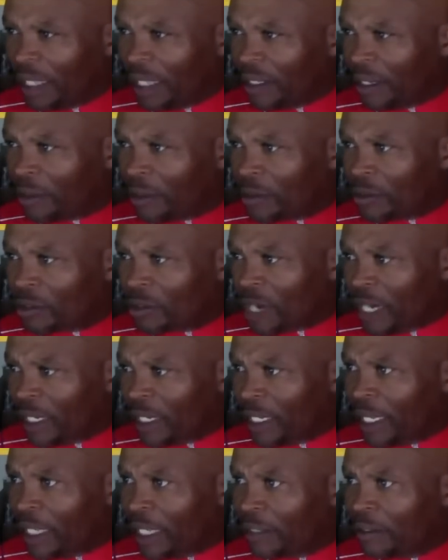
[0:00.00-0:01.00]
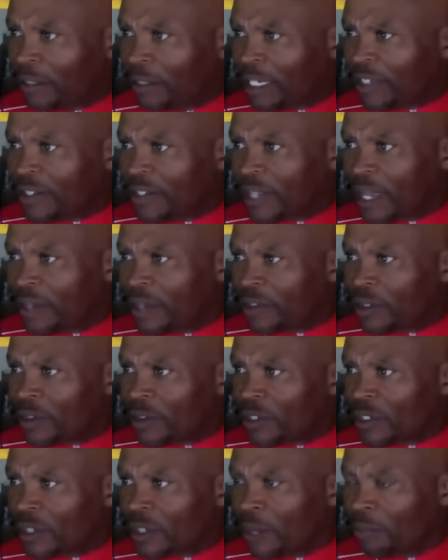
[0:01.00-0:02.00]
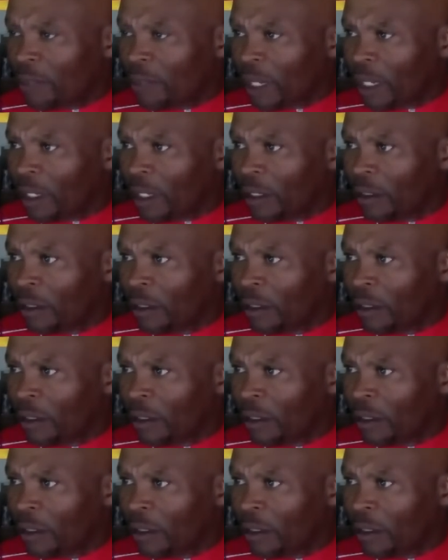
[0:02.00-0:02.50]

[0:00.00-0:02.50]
They was trying to get discounts or something.